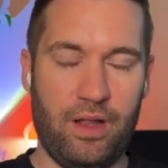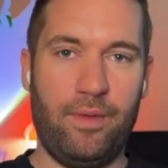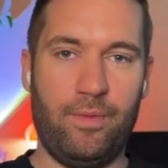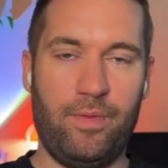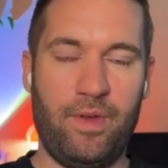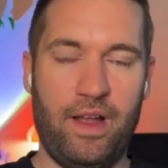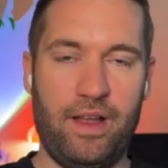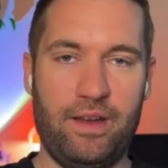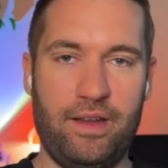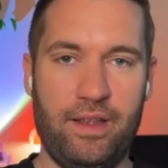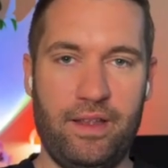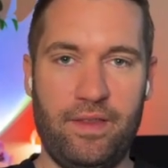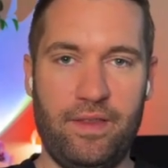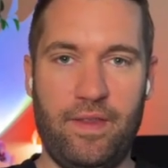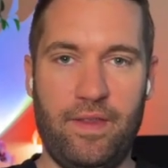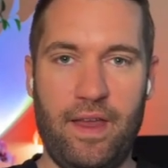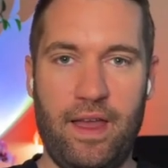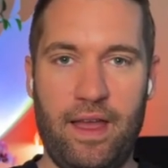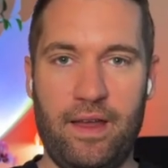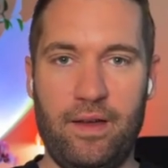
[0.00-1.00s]
I'm
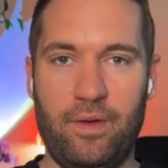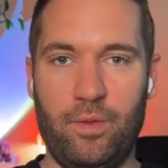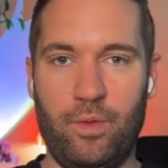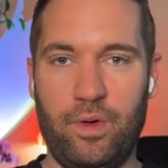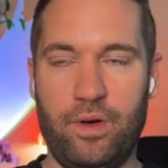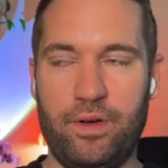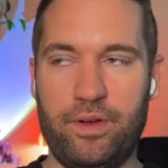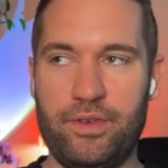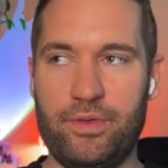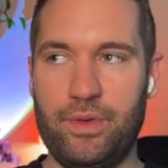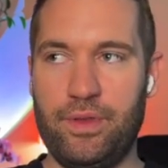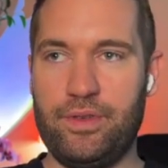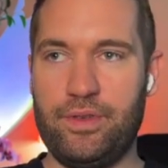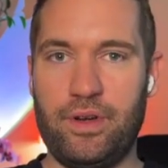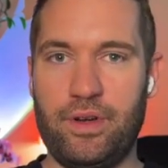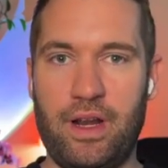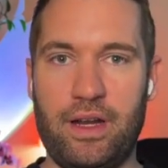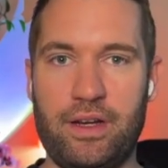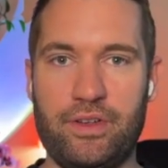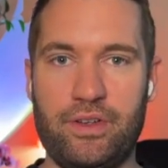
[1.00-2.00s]
finding that works with
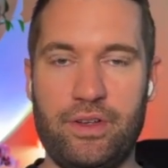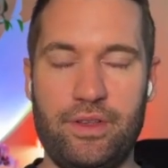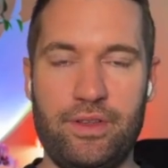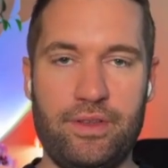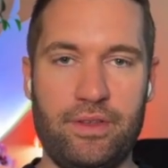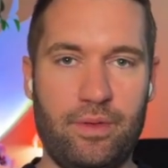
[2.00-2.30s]
traction.